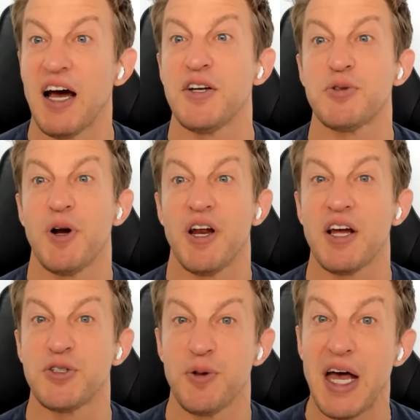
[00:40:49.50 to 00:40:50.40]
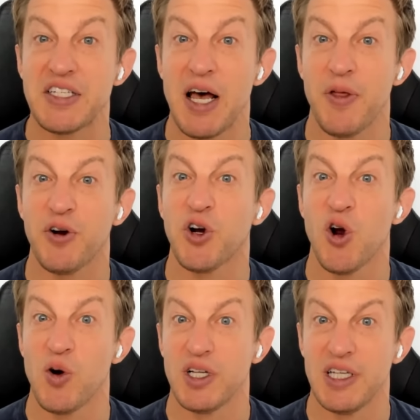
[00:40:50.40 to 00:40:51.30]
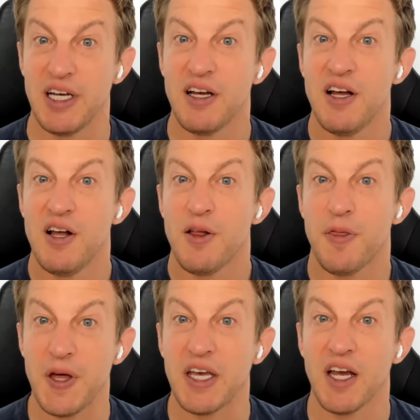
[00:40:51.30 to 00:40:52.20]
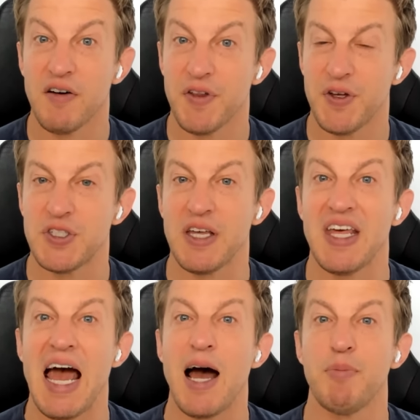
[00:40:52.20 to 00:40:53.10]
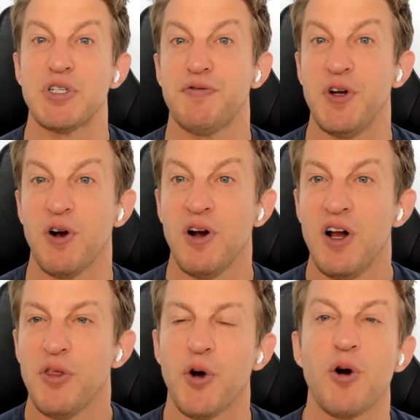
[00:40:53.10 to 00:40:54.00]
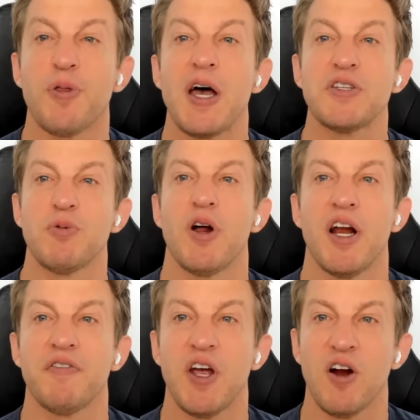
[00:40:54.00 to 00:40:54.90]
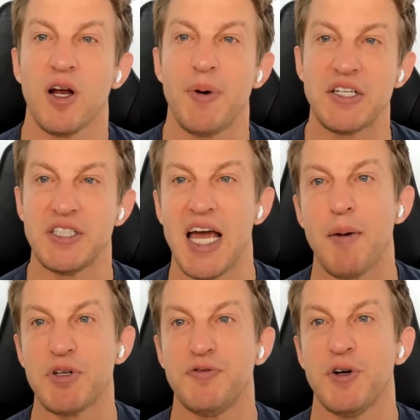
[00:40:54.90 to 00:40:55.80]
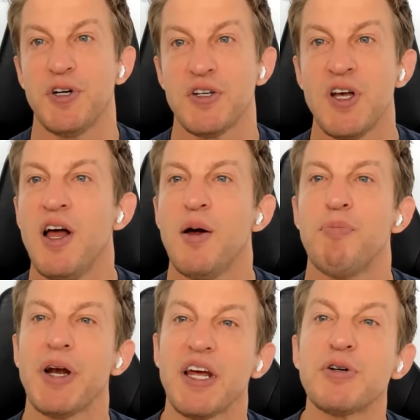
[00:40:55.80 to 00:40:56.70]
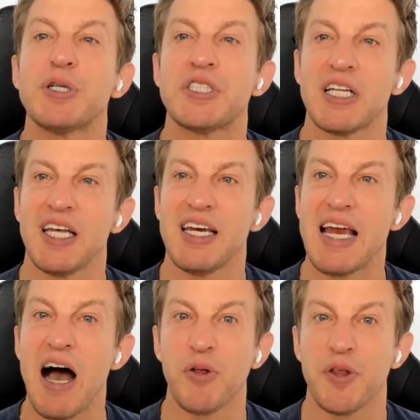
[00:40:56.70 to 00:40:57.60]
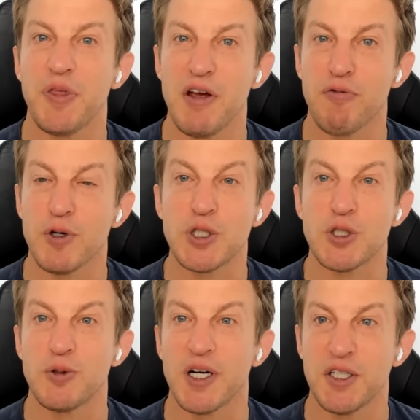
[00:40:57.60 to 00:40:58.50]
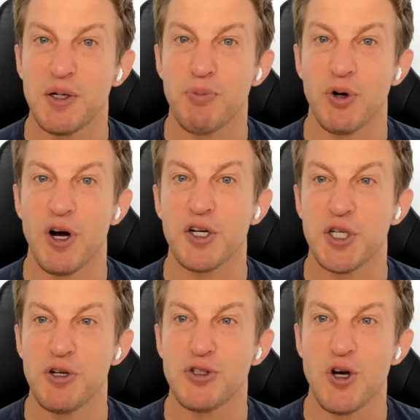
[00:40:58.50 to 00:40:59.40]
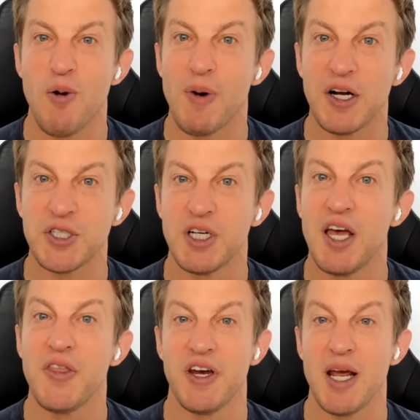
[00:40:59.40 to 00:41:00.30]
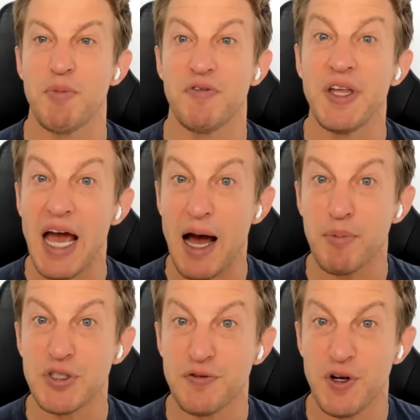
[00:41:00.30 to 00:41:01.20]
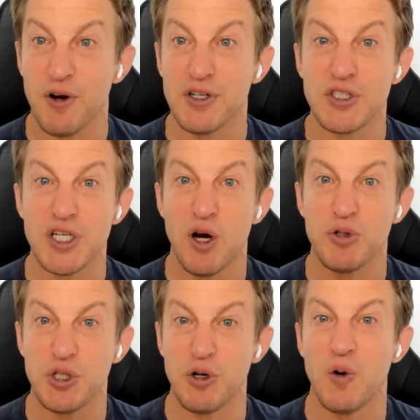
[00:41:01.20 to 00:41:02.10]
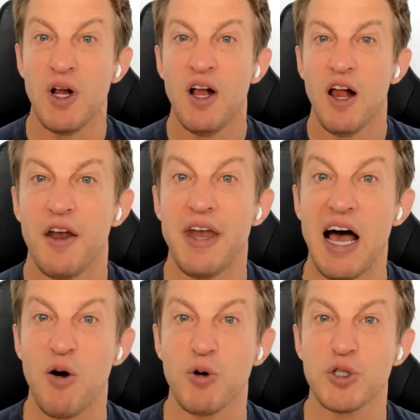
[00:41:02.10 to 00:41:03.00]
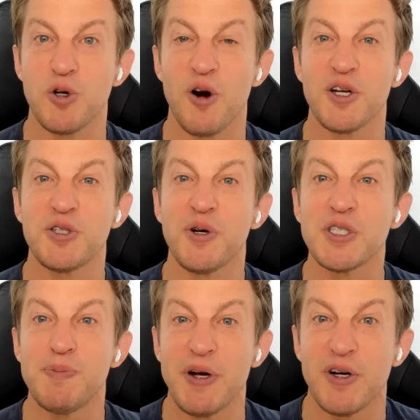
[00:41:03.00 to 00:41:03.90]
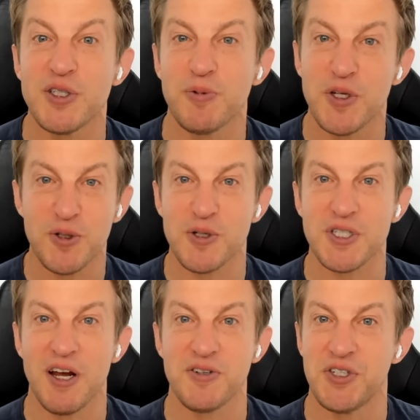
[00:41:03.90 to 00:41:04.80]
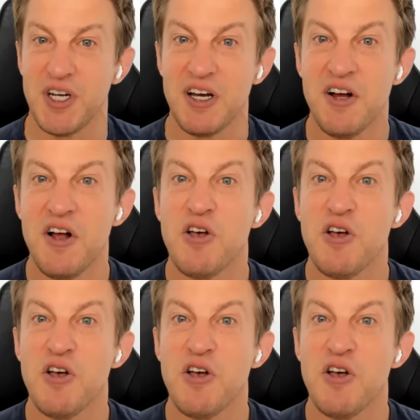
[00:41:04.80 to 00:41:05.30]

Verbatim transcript: I just want to answer, that's how they're currently thinking of it. They're saying the atmosphere, the Earth hasn't run out of carrying capacity, the atmosphere does. But interestingly, now that they've restricted production so much in the name of the atmosphere and CO2, now we're starting to experience resource scarcity.